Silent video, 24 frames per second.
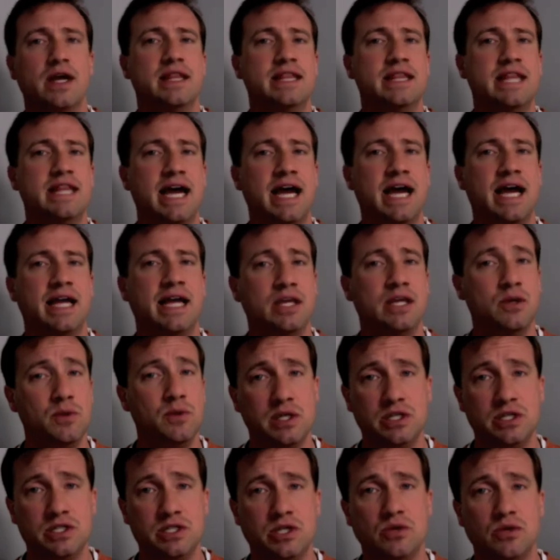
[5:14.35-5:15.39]
that you
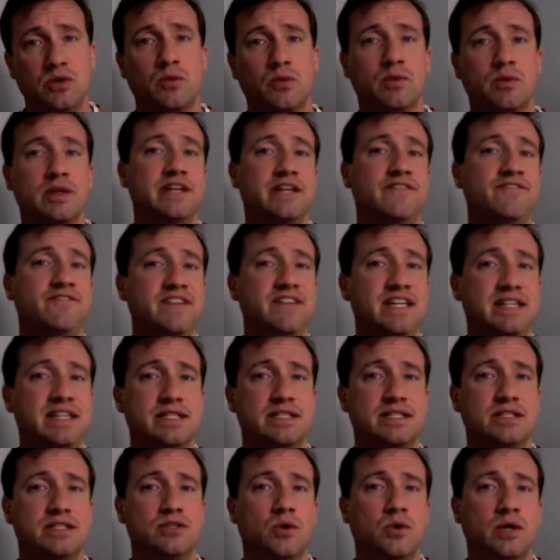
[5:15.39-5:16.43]
can do to really feed the
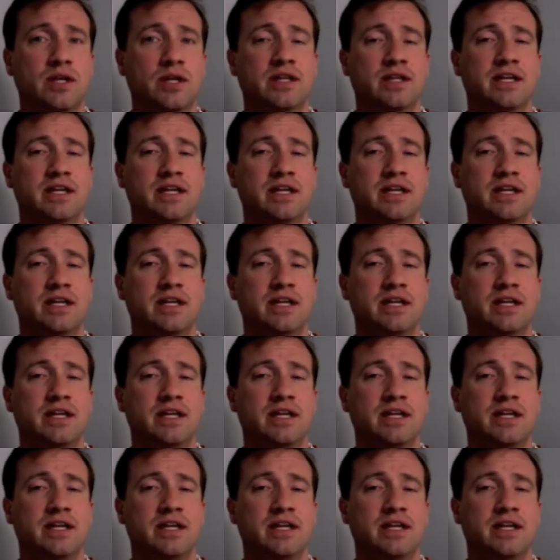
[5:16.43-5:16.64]
soil